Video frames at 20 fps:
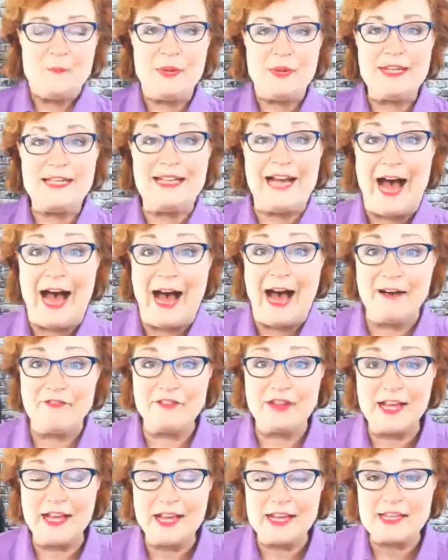But
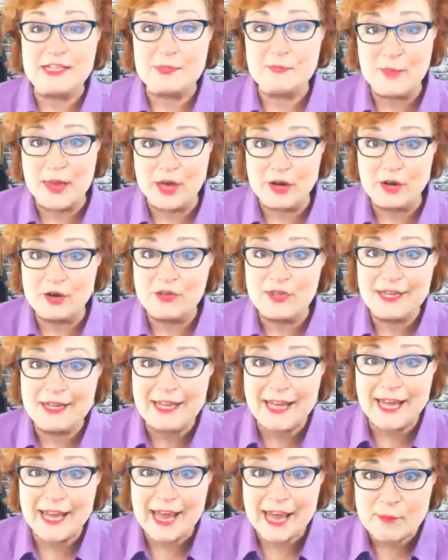kava is better
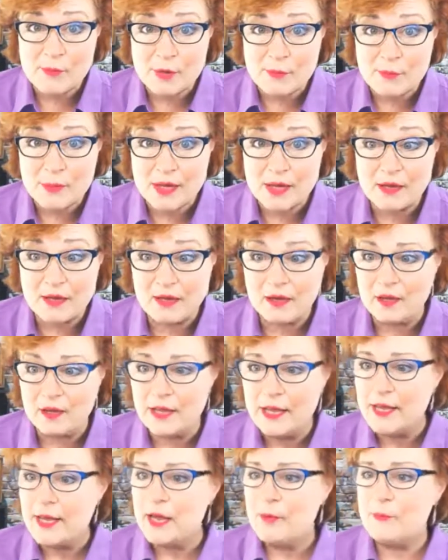than
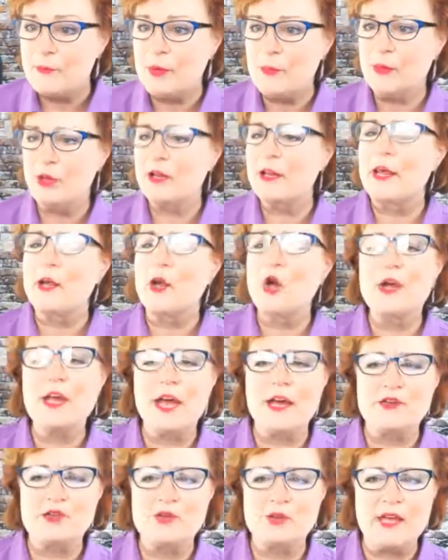chamomile. People are like, oh
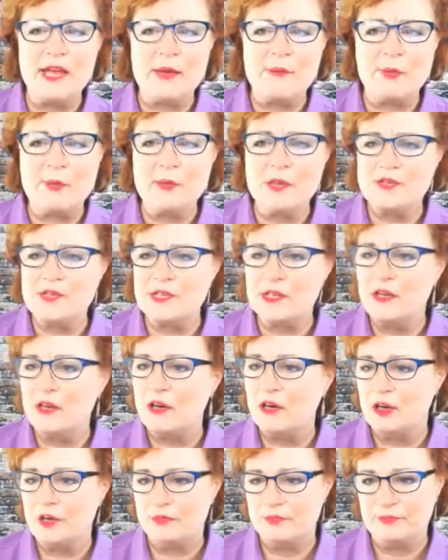yeah, I drink chamomile tea.
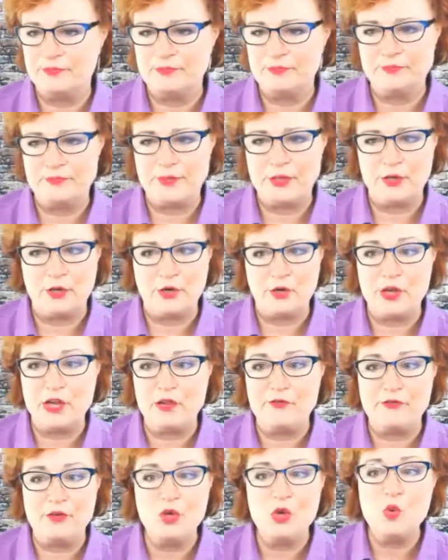Oh,
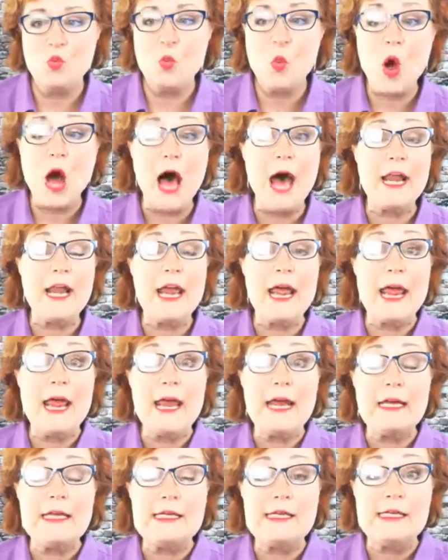if you want
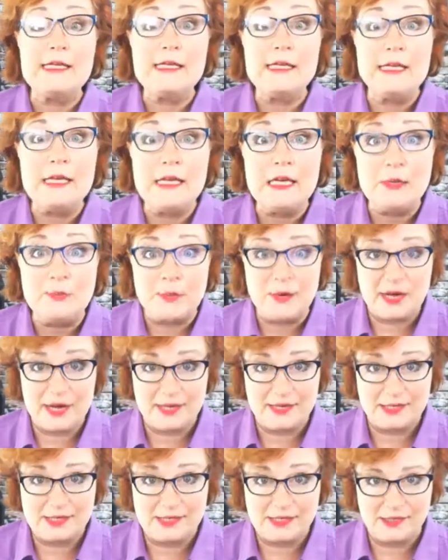a deep
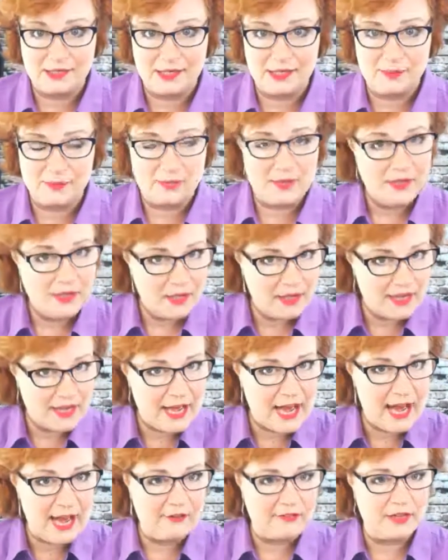night's sleep,
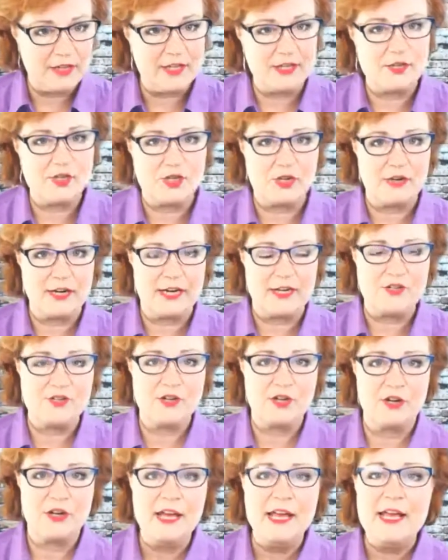kava is your
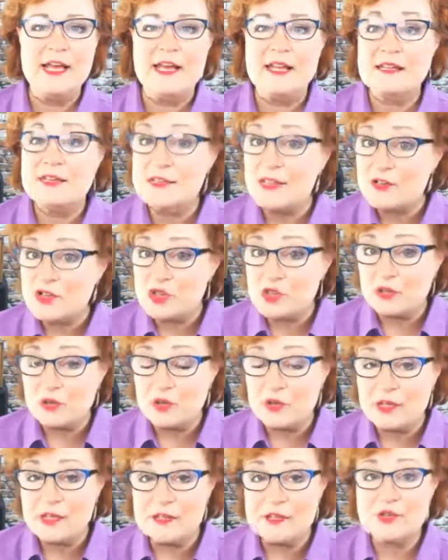answer. Essential
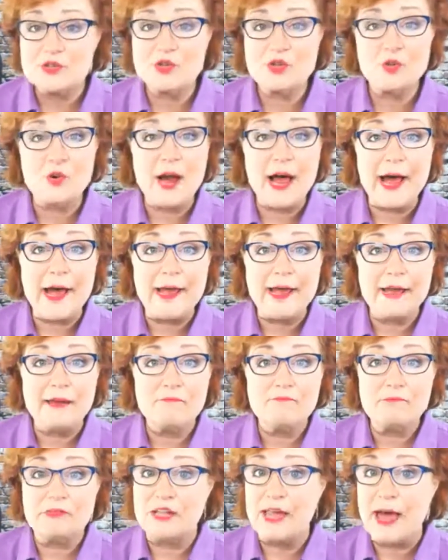oils,
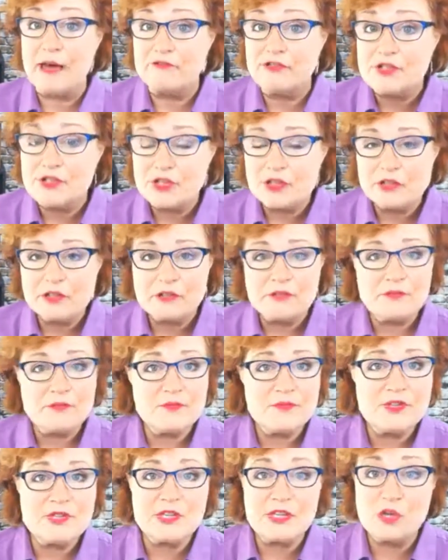try lavender,
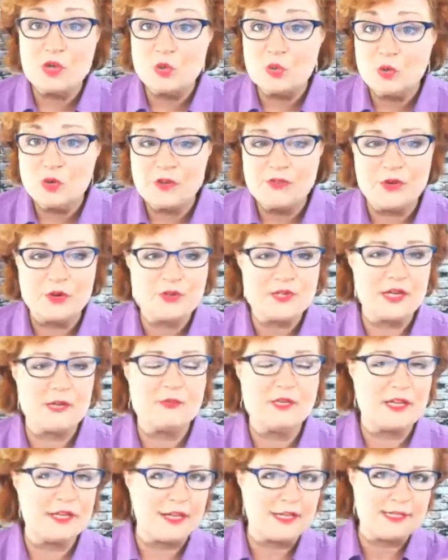cedarwood, those
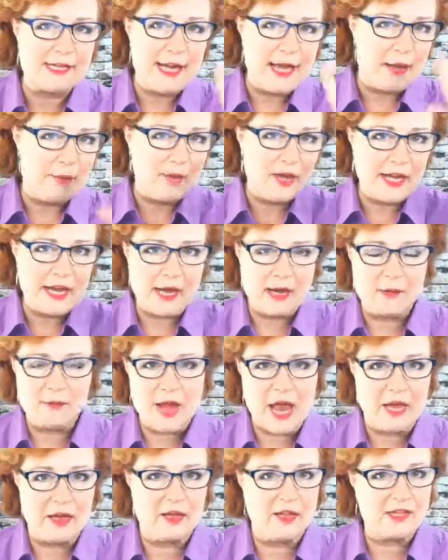types of things. But
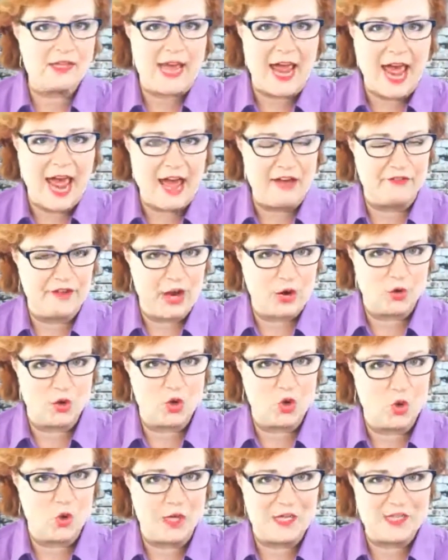again, that's a
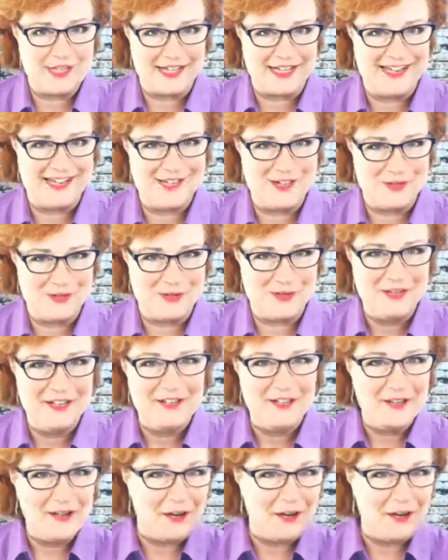half-hour course that I do